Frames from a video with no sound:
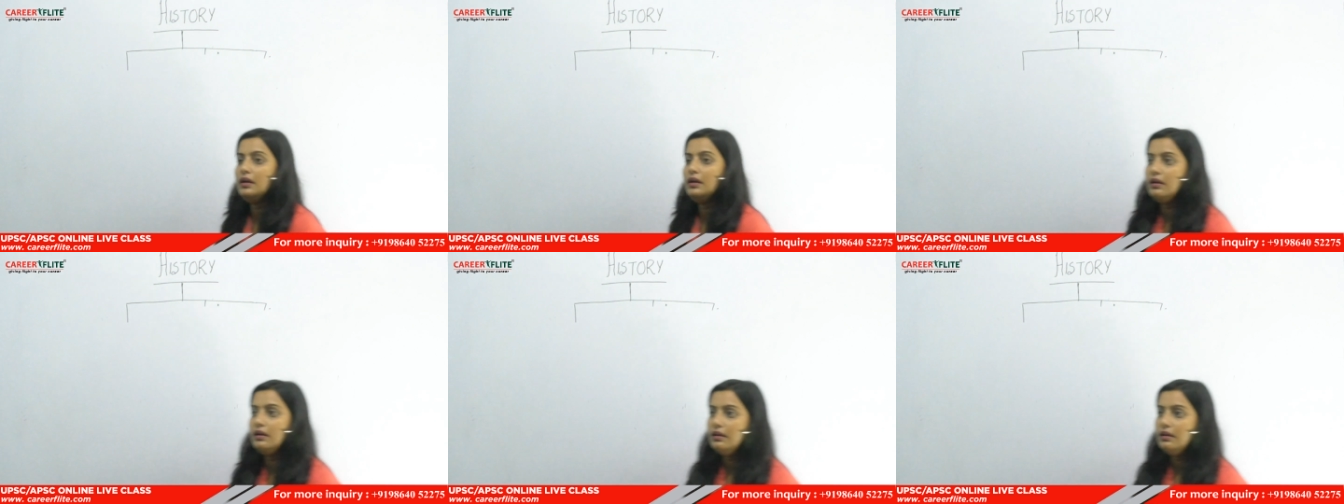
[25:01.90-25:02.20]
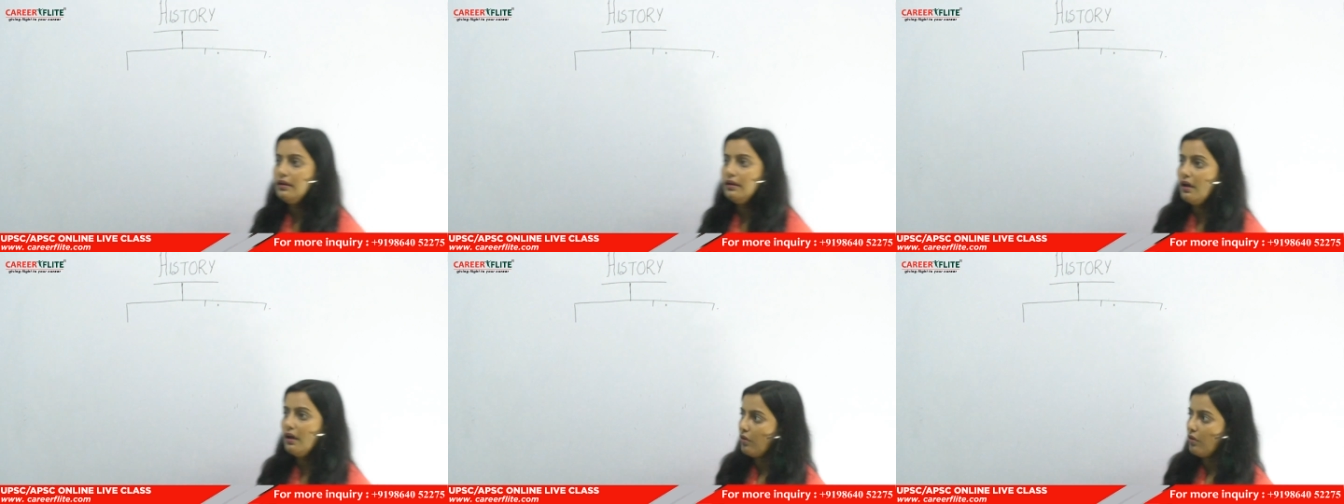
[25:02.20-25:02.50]

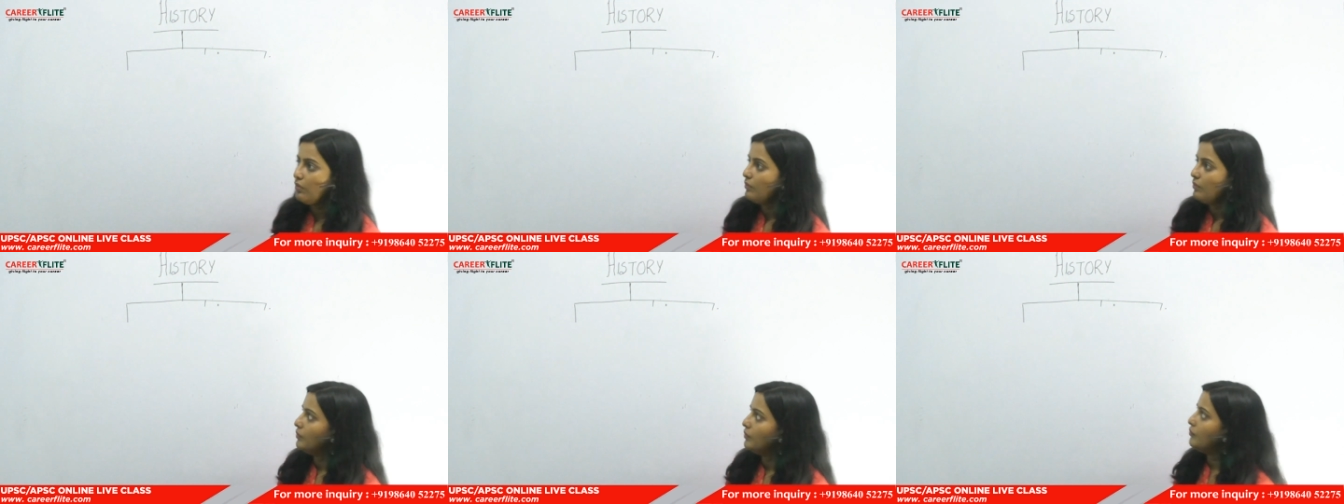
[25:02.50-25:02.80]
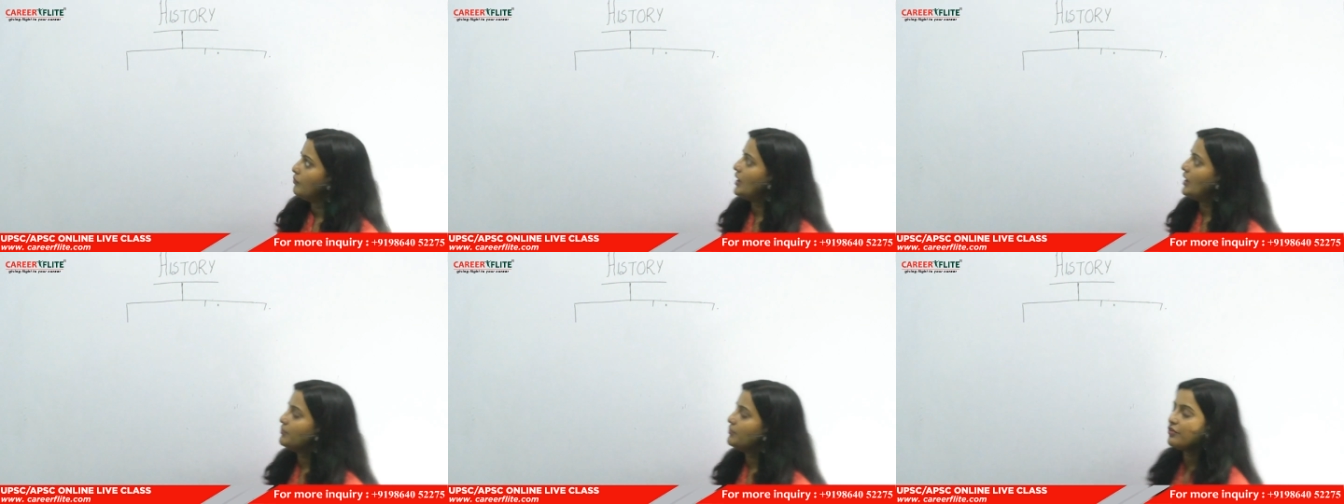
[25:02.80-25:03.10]
Now,
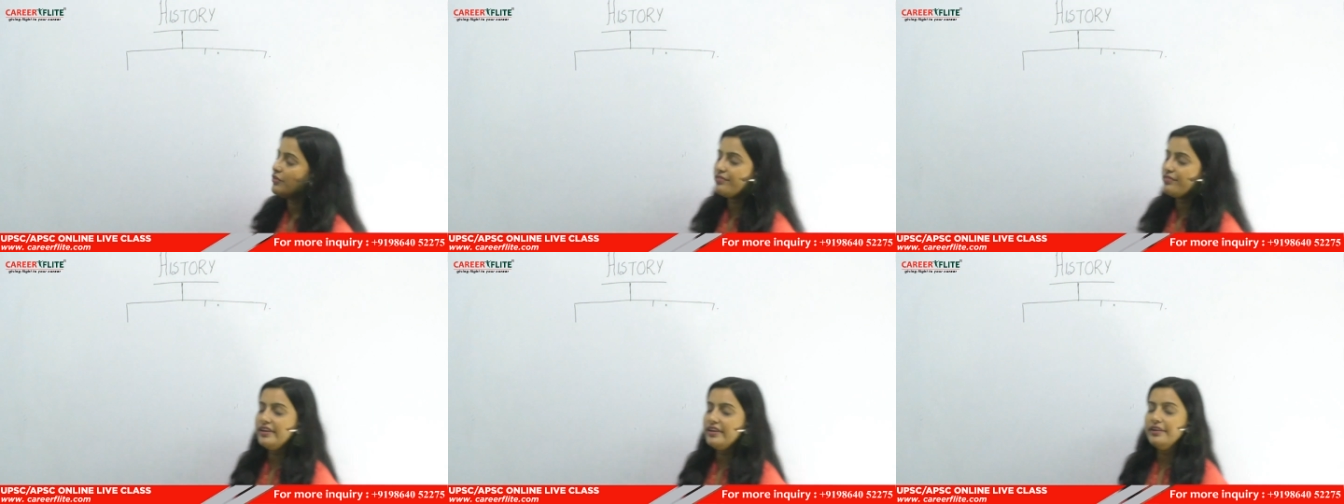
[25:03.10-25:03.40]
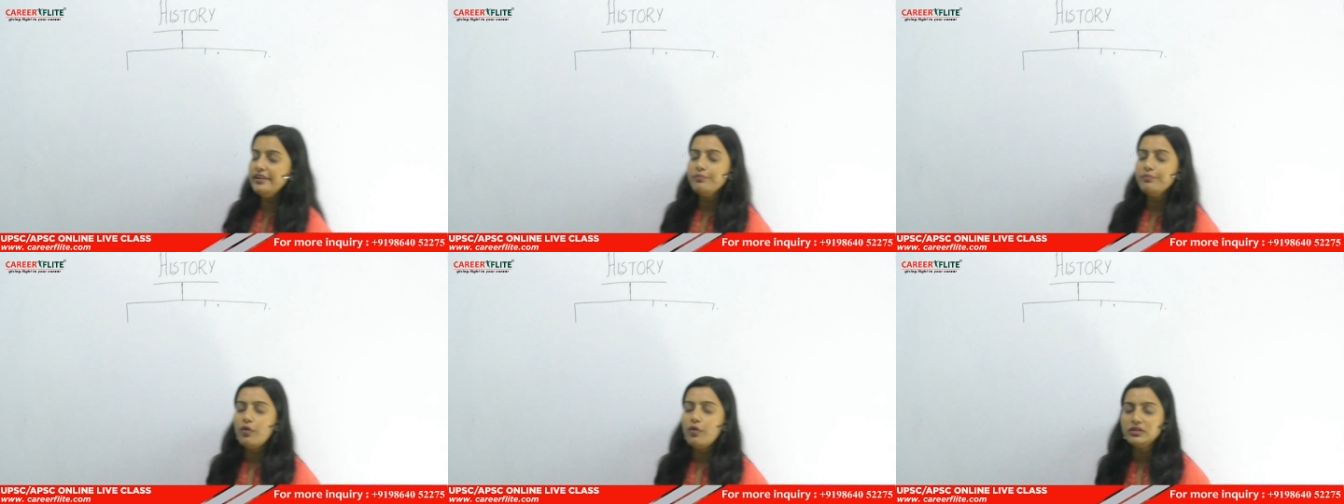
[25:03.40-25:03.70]
one more very
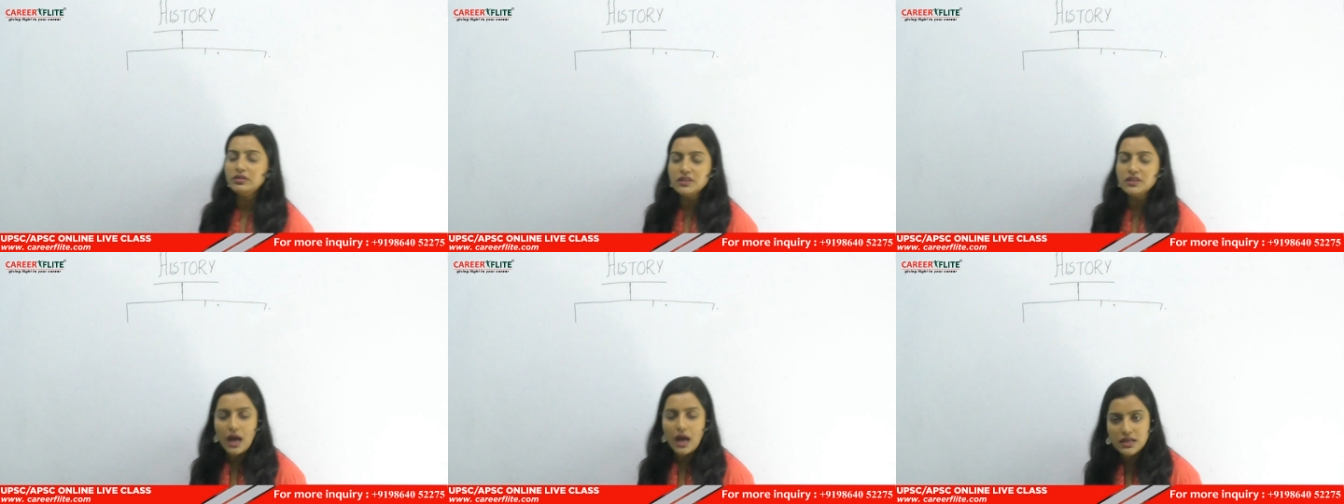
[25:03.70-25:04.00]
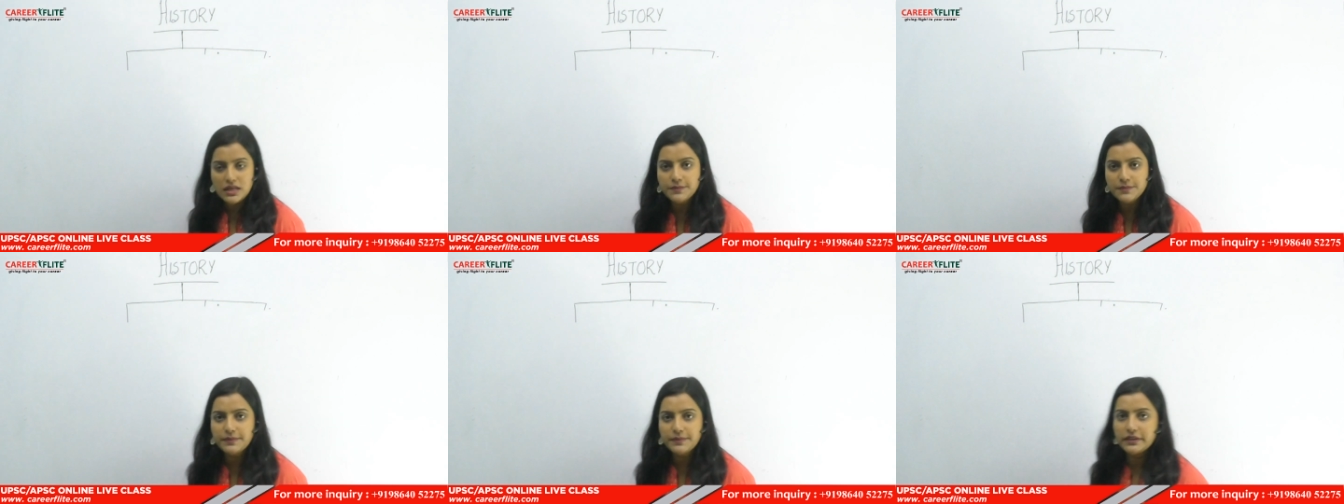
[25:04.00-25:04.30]
important
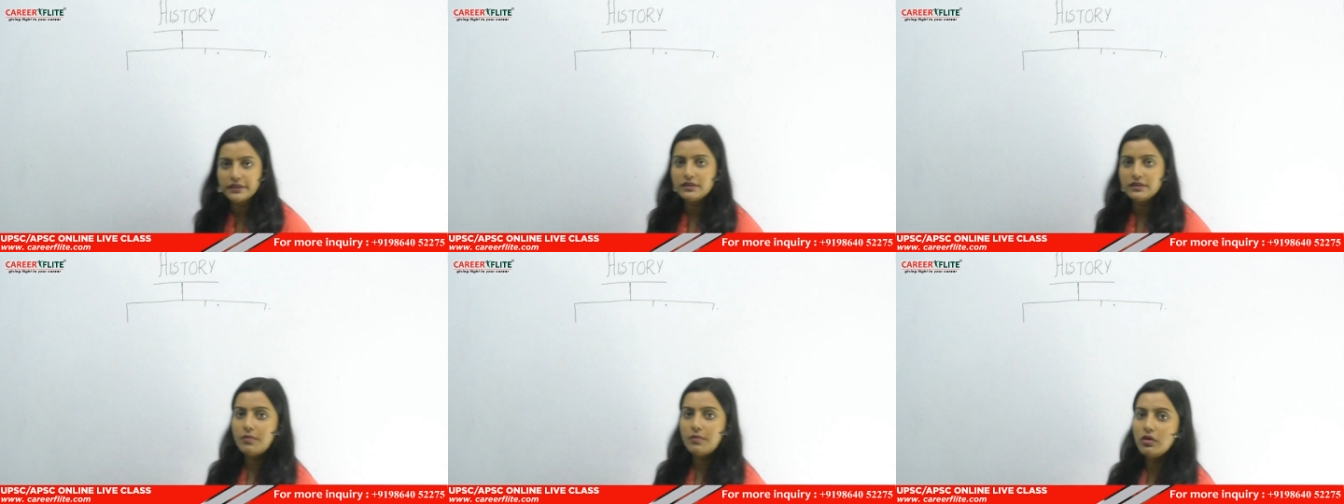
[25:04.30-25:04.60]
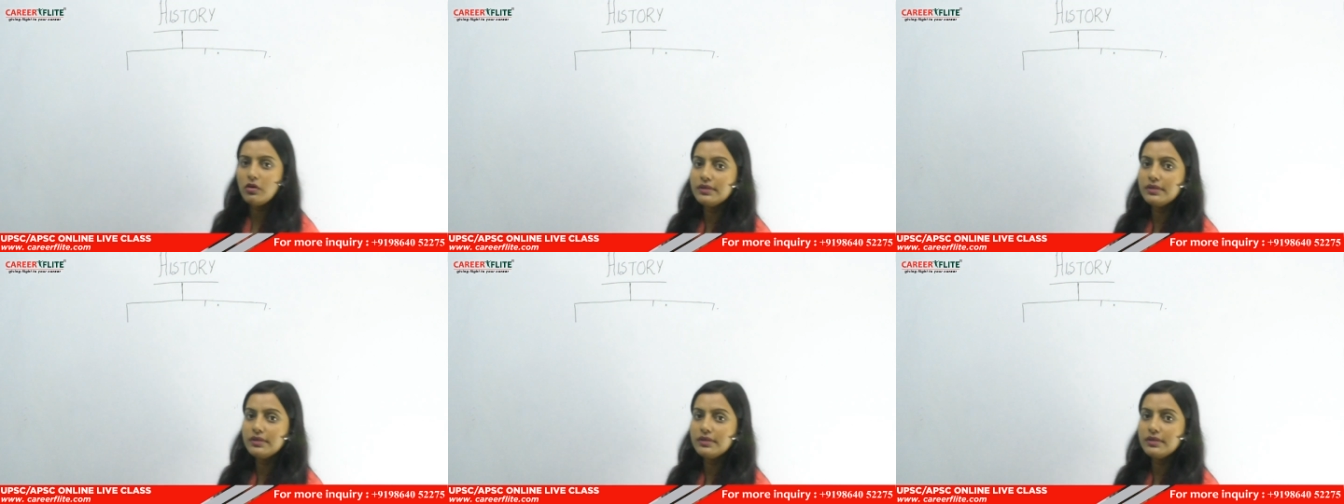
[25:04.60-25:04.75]
aspect about